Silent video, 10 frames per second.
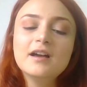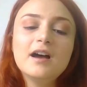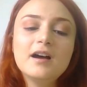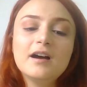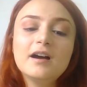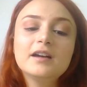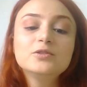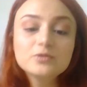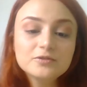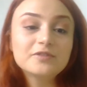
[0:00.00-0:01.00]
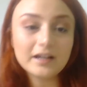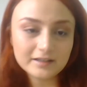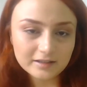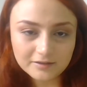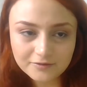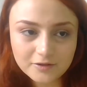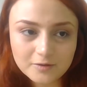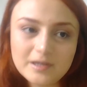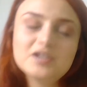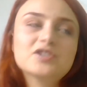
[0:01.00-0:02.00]
uh, youth-friendly
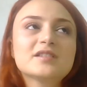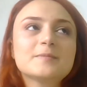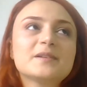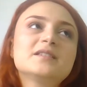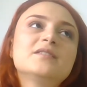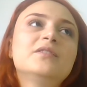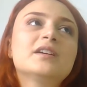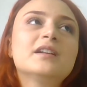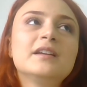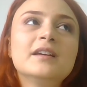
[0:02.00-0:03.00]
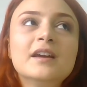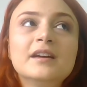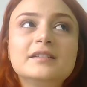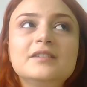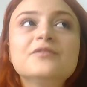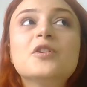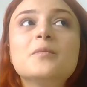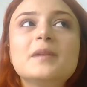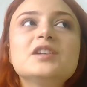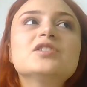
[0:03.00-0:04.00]
information specifically, the
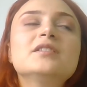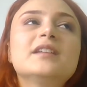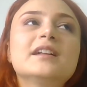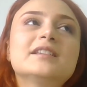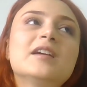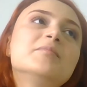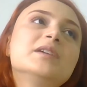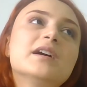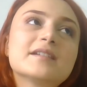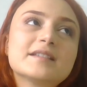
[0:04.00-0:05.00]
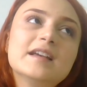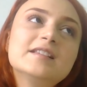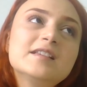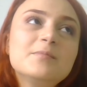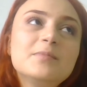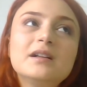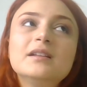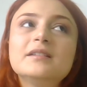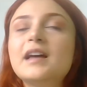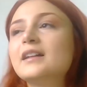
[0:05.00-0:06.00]
information that can be
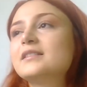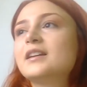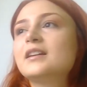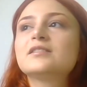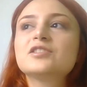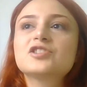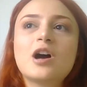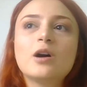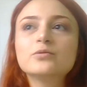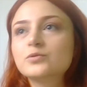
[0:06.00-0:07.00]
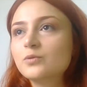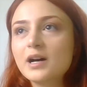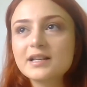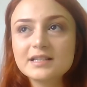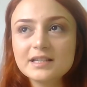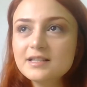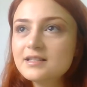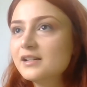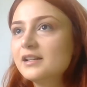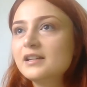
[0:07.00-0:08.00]
accessible, that can reach out to us
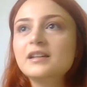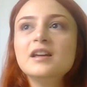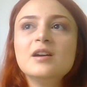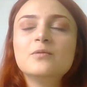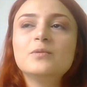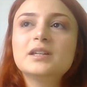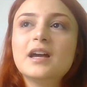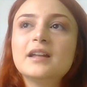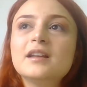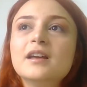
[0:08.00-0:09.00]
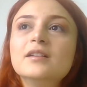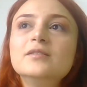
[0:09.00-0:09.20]
easily. We can